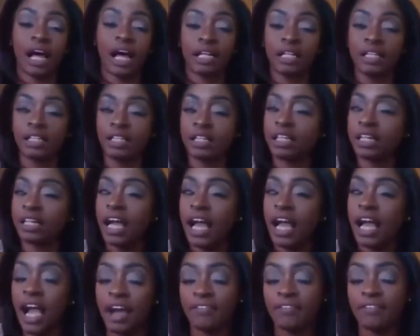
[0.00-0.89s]
Like,
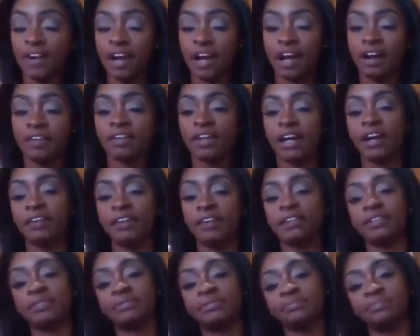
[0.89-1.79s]

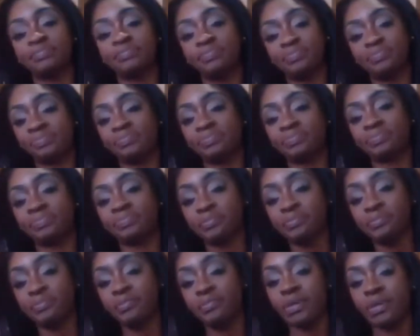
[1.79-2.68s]
ever.
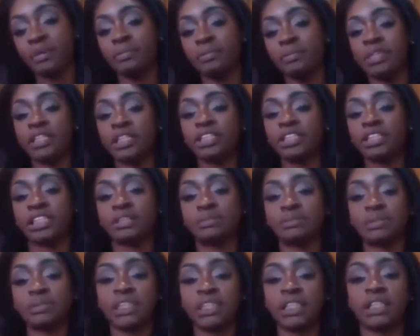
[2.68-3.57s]
Let me
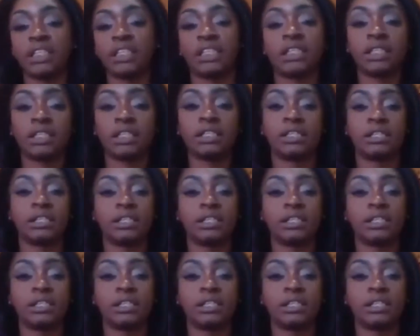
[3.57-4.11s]
adjust my titties.